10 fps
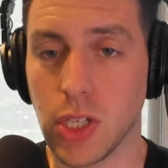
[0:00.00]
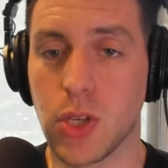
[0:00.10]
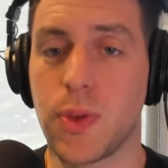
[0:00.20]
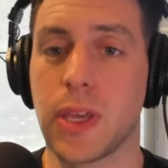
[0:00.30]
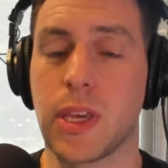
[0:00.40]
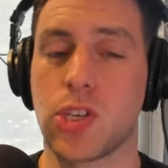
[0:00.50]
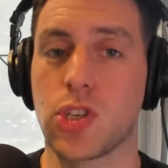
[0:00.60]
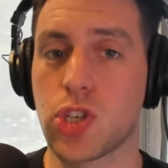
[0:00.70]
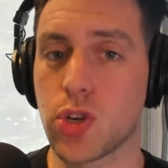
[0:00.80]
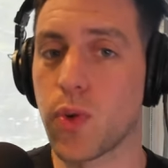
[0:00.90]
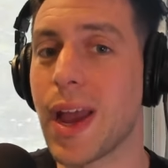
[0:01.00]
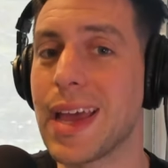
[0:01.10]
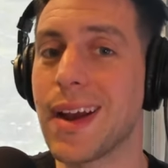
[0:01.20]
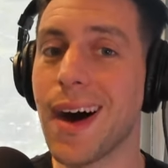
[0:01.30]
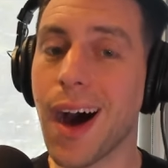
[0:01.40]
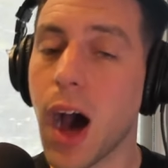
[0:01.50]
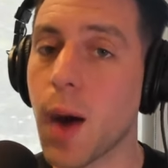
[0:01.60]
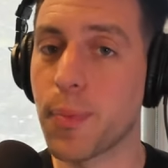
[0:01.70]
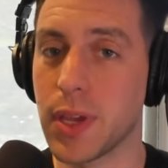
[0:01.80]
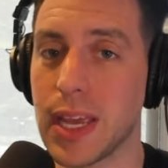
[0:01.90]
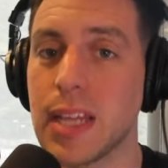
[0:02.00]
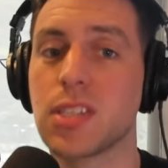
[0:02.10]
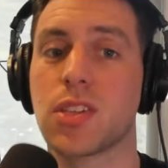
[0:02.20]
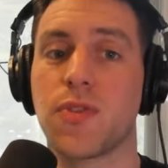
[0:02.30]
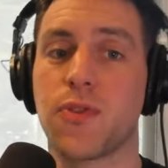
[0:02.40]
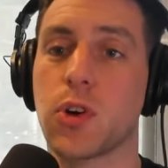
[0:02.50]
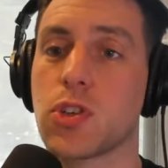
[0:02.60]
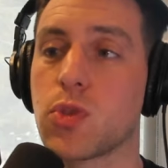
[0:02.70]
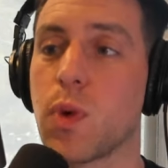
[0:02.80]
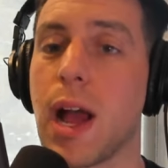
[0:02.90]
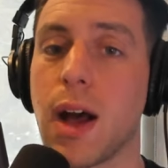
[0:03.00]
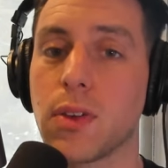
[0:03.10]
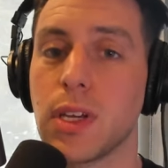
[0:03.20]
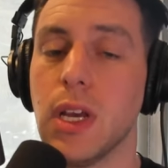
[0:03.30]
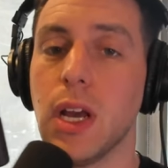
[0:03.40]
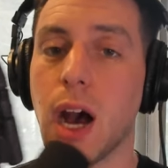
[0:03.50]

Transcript: Do you think they should trade up into the first round?